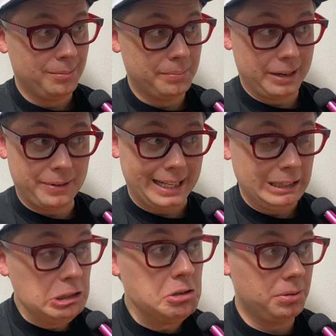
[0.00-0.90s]
But if I
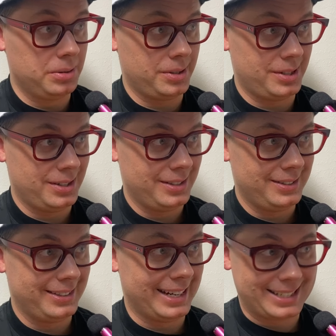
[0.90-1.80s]
lose,
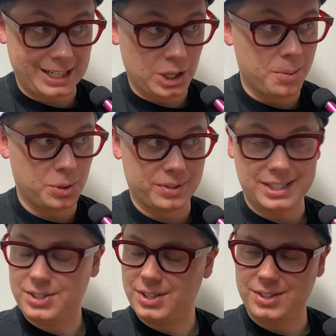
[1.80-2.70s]
then it's going to go up to
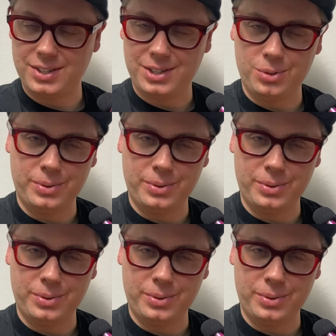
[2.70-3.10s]
resistance to see who